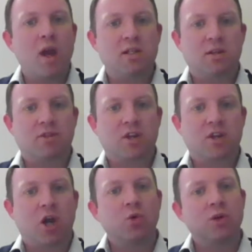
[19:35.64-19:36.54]
ways of
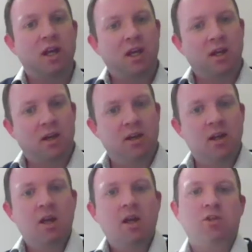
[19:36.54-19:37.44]
coding and
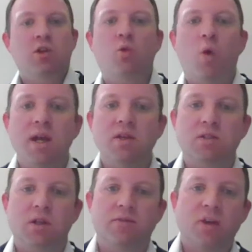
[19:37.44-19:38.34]
new ways
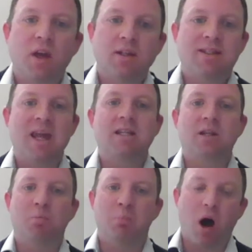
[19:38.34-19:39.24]
of
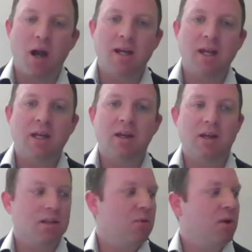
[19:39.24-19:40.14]
data
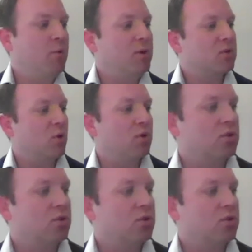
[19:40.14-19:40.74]
mining, and